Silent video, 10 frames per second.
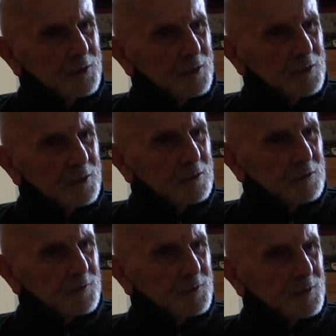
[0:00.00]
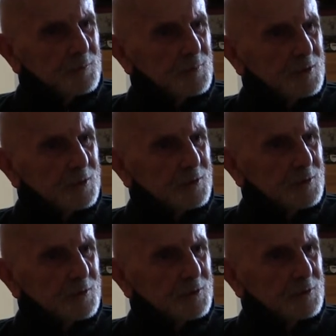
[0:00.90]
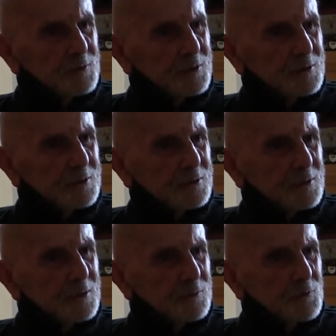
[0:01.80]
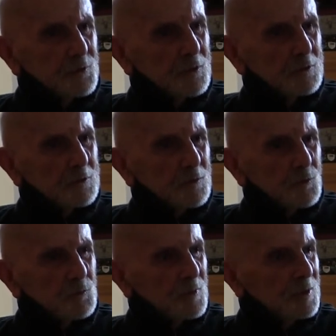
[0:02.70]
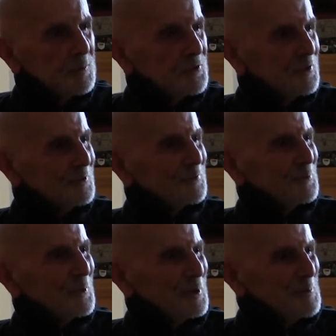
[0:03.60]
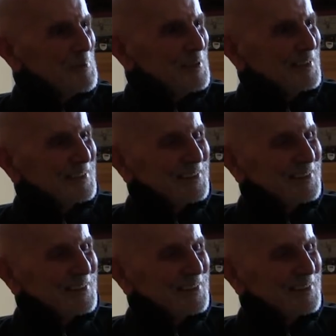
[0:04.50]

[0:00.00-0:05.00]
he had a hell of a time back there and all that. He was all alone by himself way back